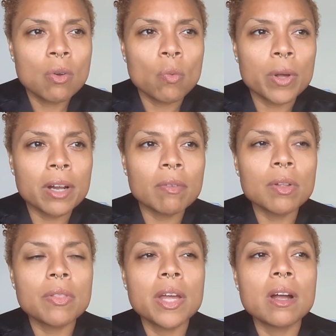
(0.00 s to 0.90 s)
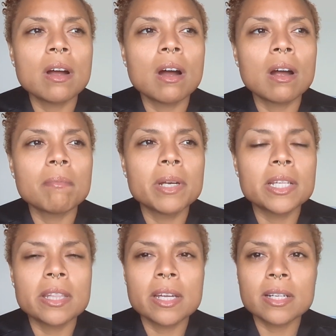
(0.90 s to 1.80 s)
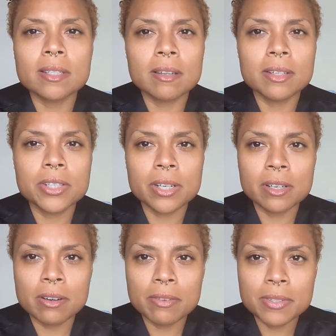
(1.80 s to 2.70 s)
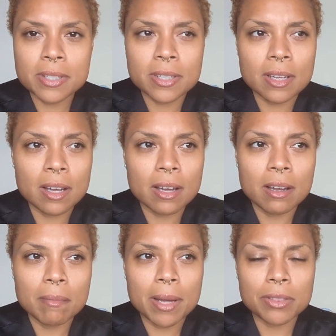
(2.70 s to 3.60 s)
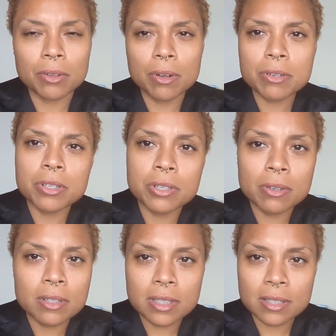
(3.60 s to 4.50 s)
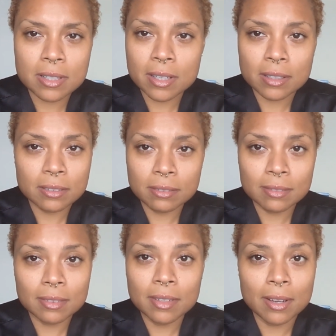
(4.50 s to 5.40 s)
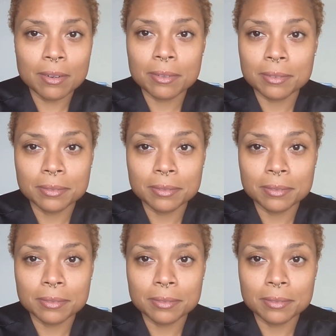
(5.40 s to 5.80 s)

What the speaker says: whenever there aren't many things on the shelves at the grocery stores?" I said, "No,